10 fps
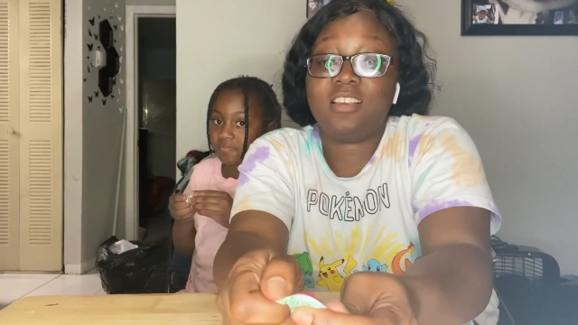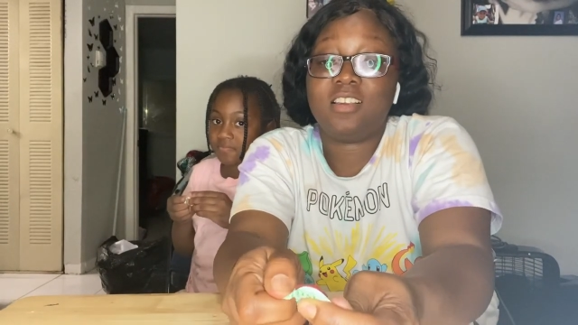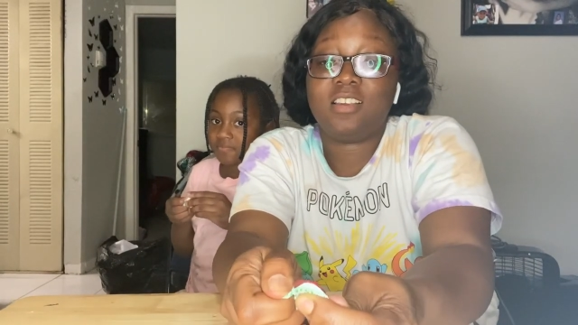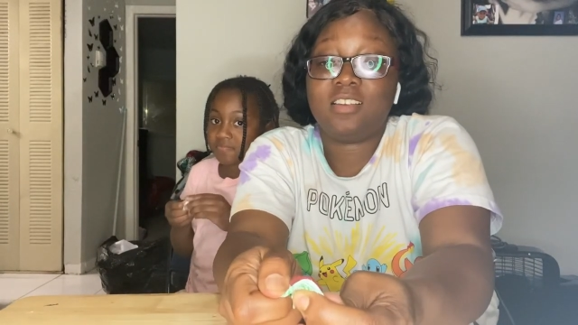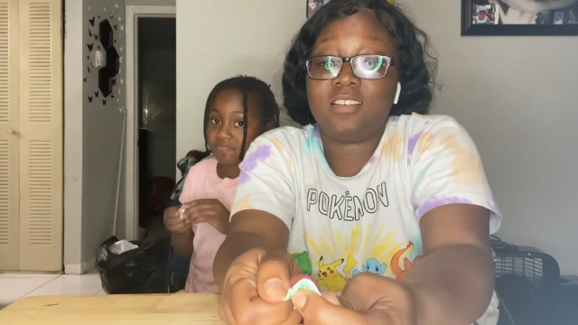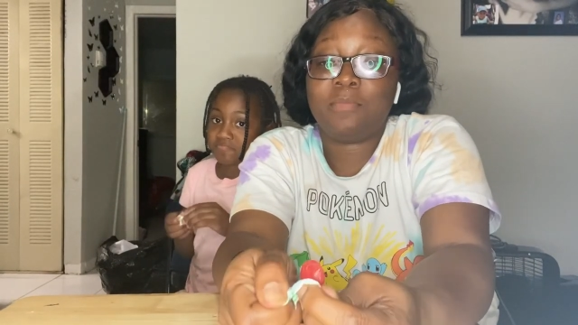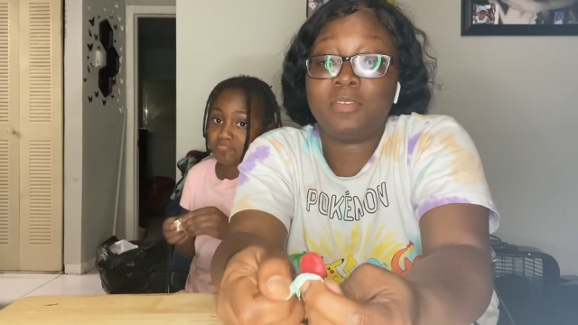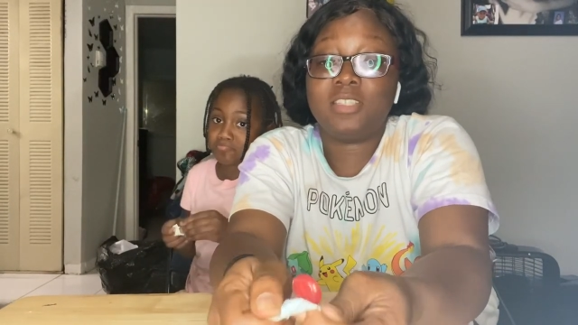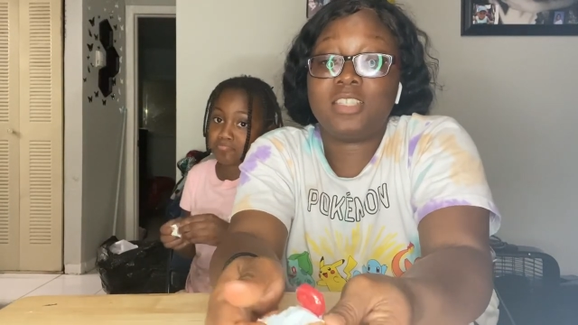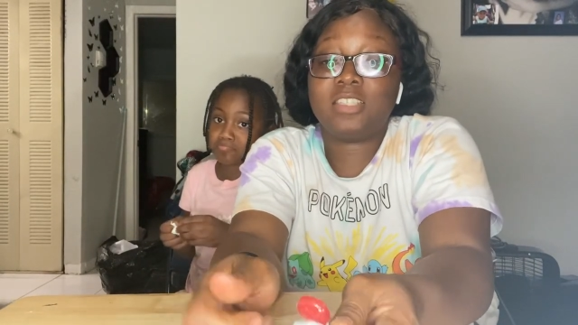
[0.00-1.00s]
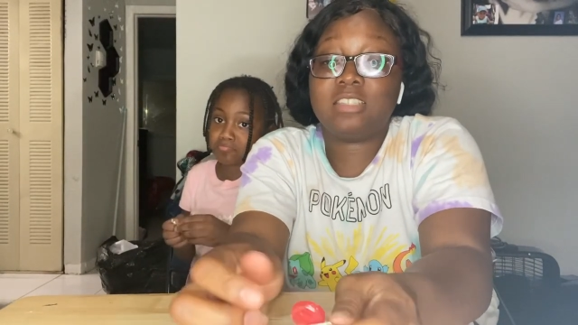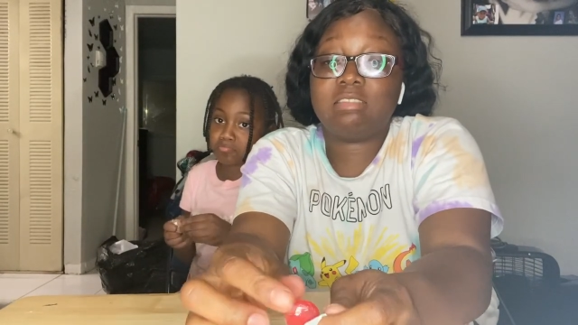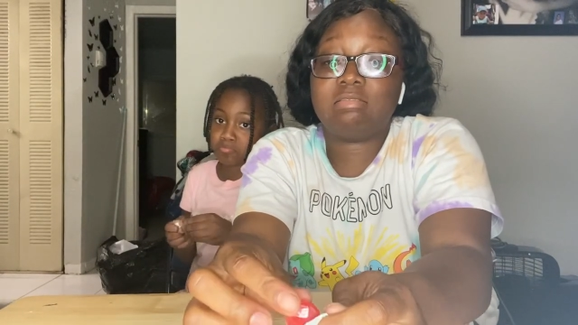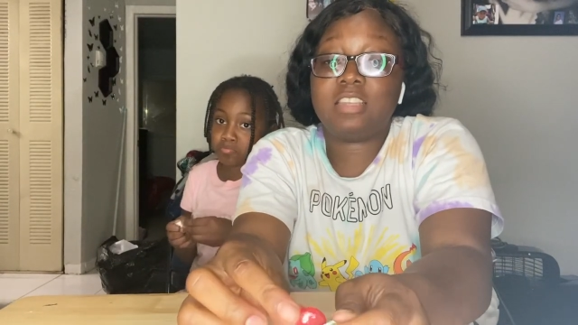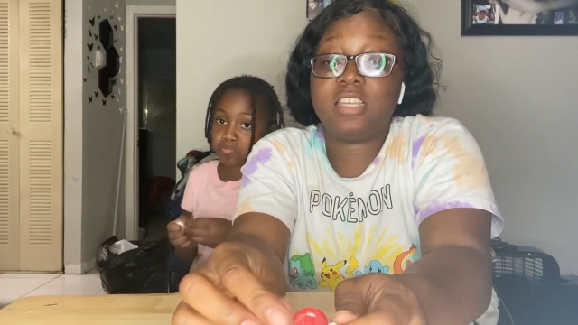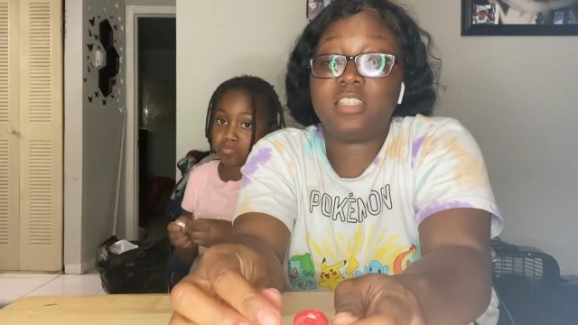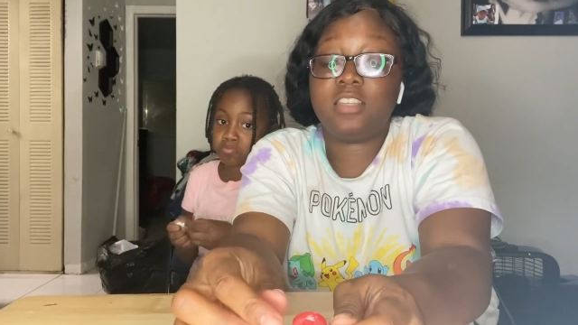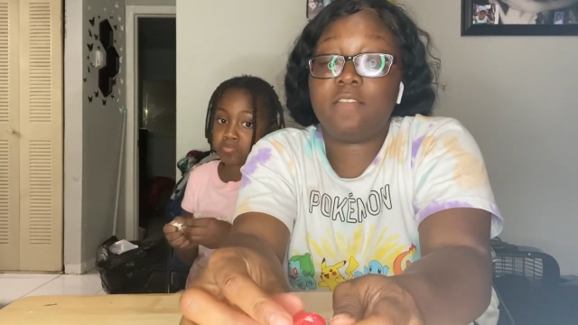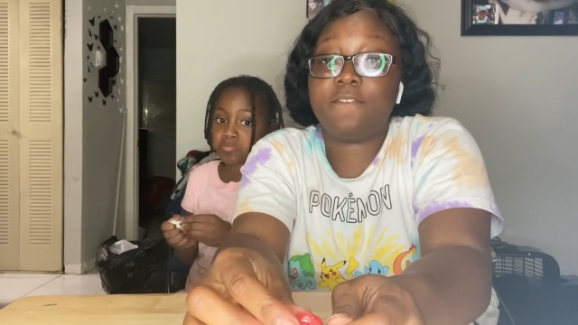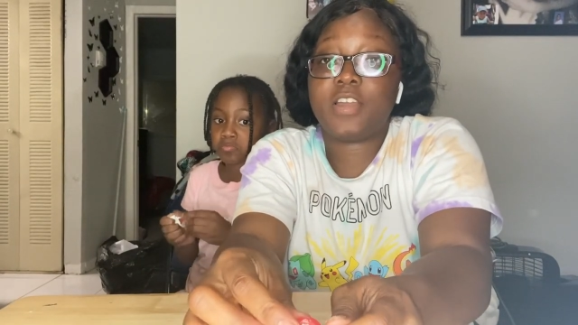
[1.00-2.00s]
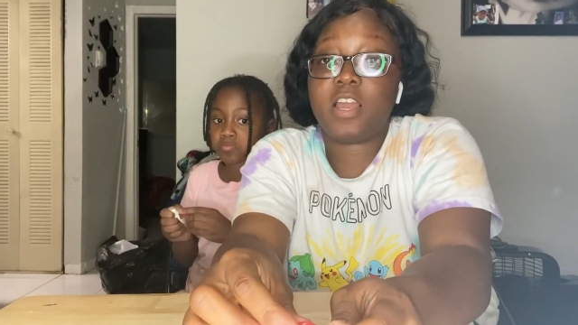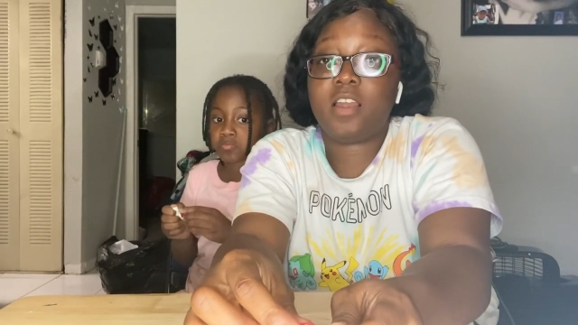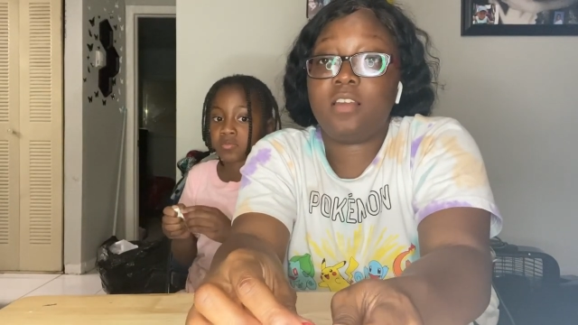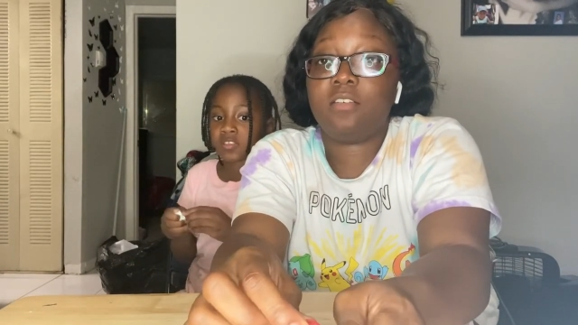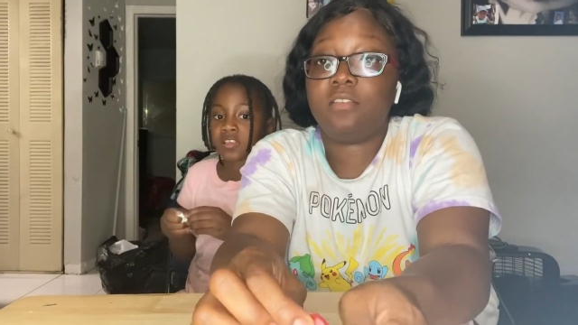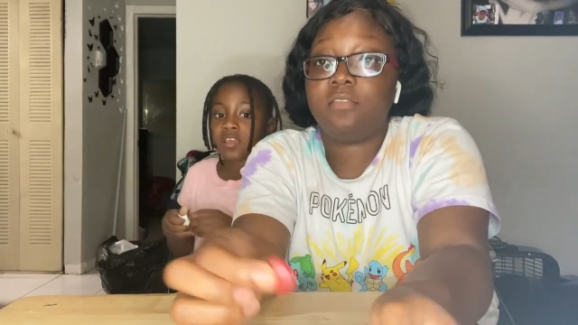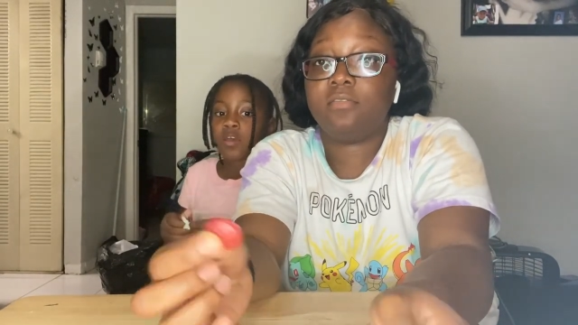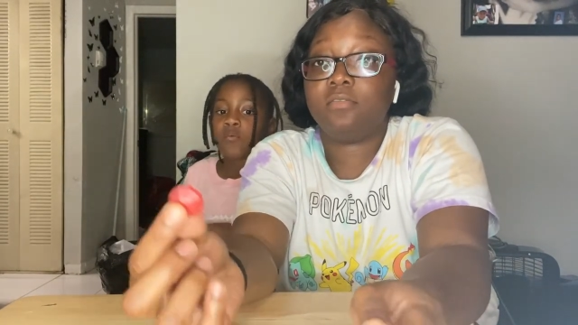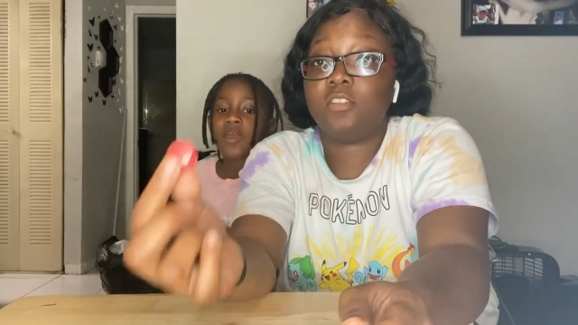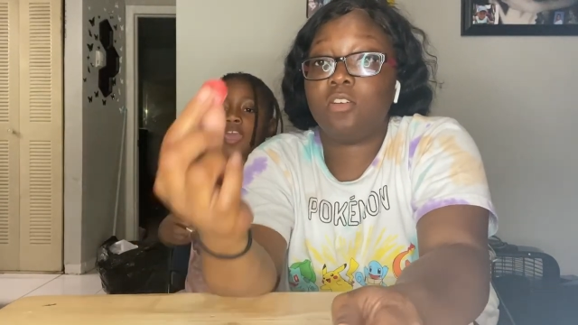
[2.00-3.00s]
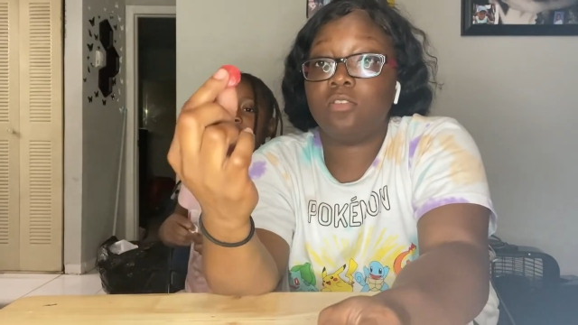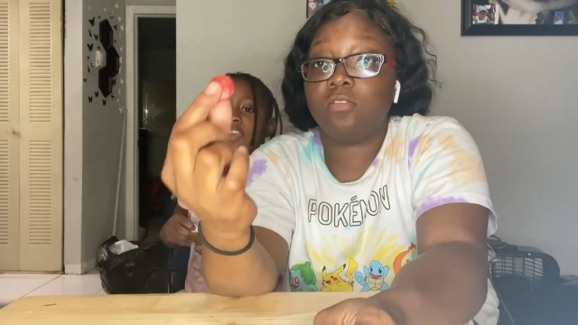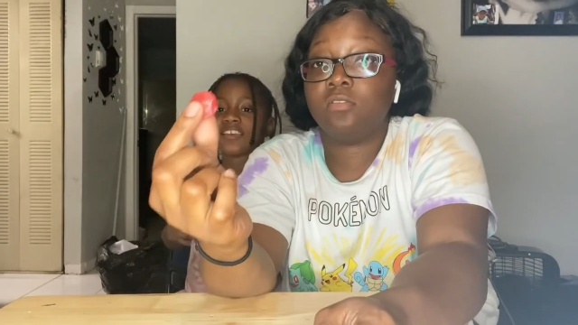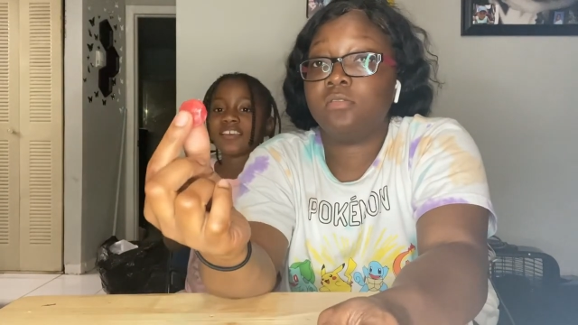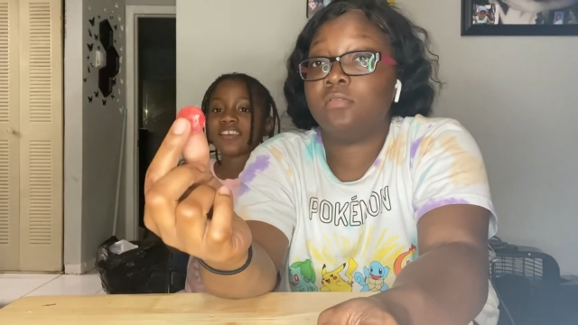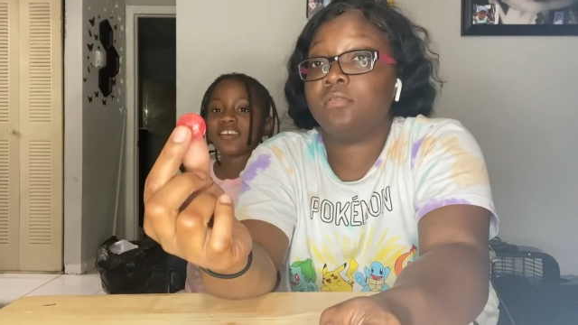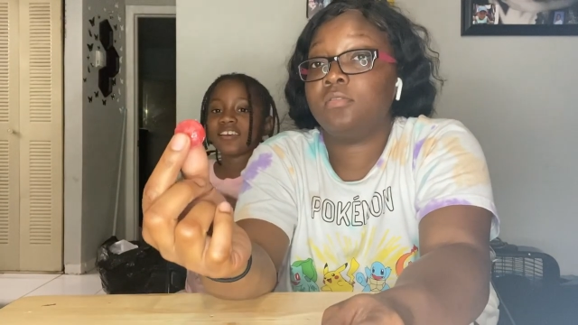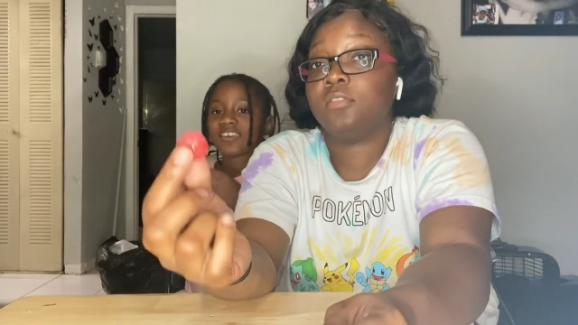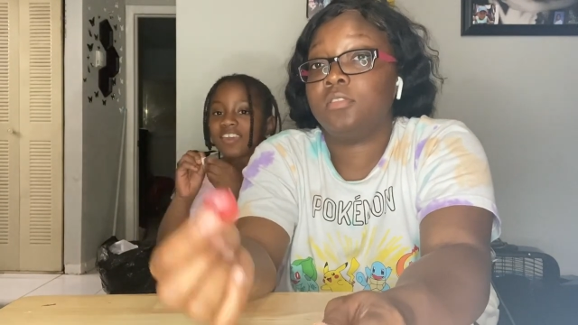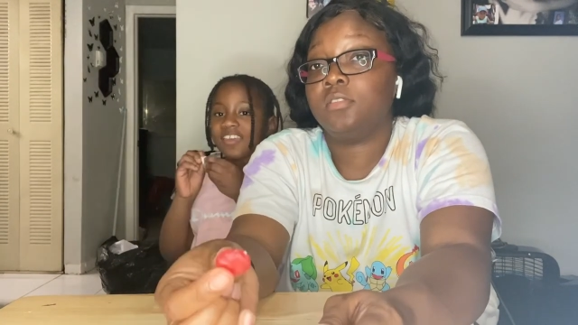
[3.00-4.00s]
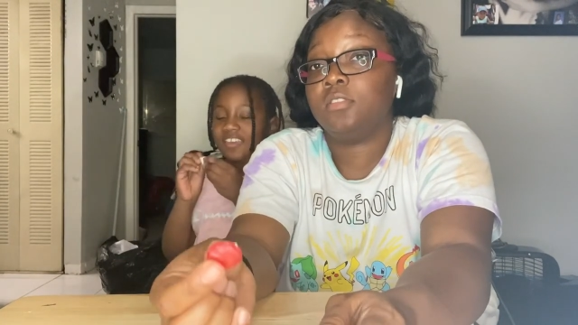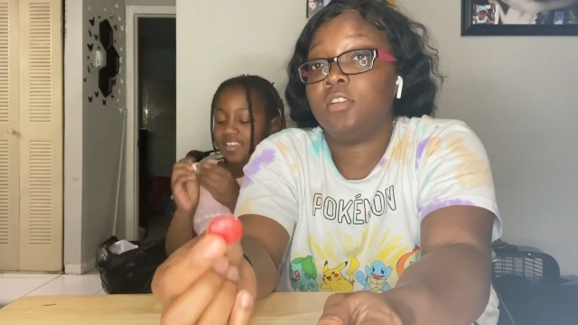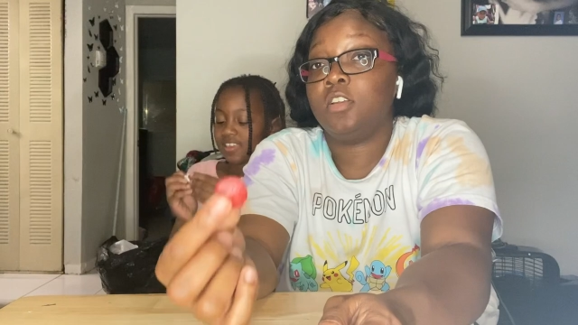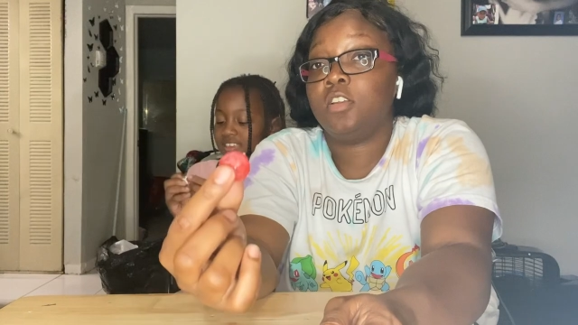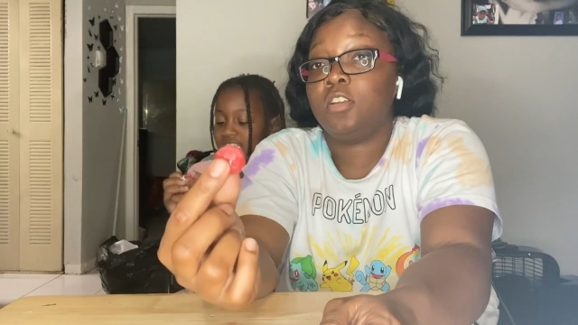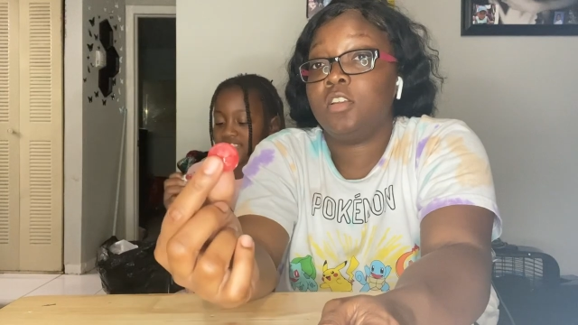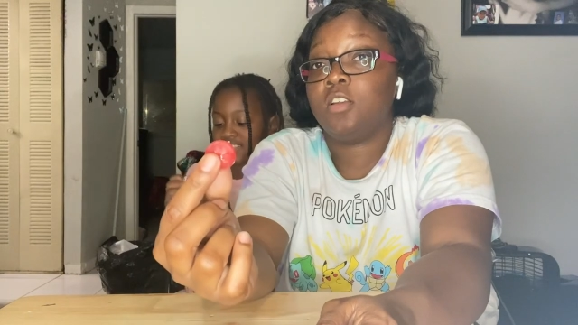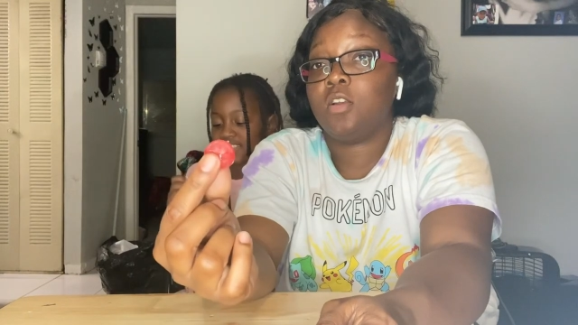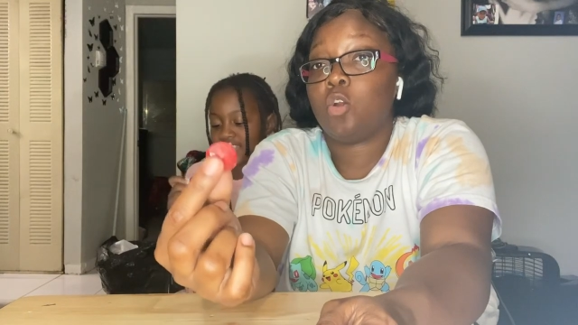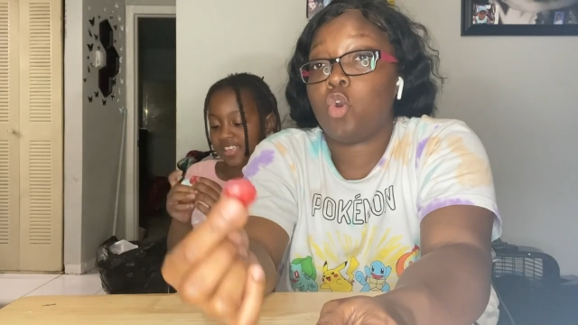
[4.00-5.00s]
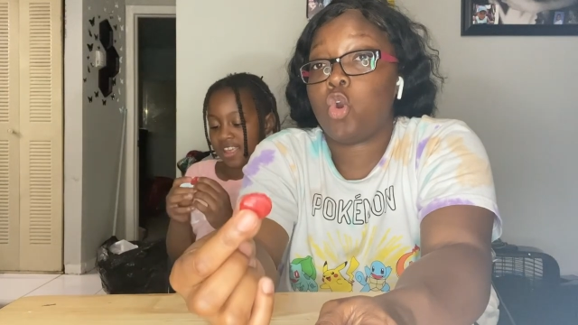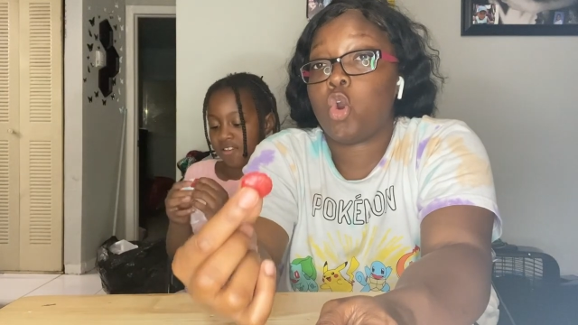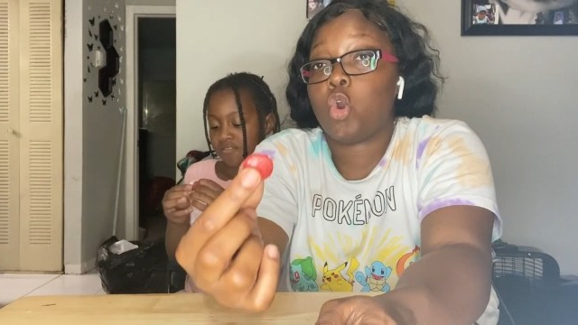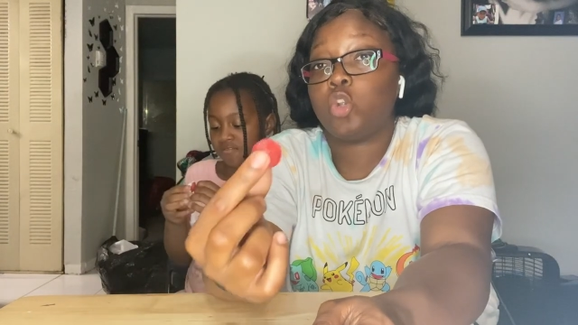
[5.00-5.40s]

Speaker 1: I'm gonna taste it. 5. Wait. keep taking out.